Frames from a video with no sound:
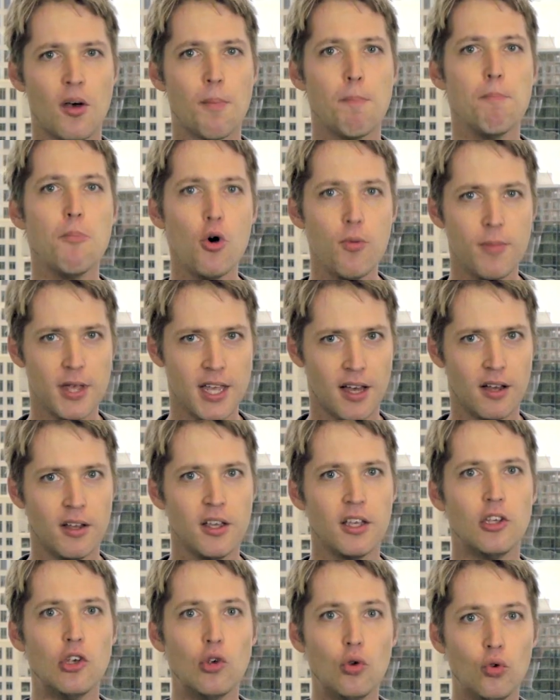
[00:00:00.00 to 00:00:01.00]
mumia,
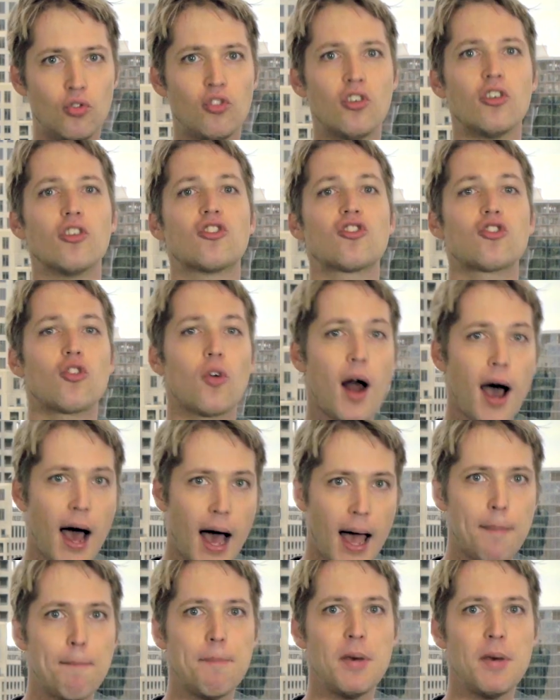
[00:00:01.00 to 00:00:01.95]
used to describe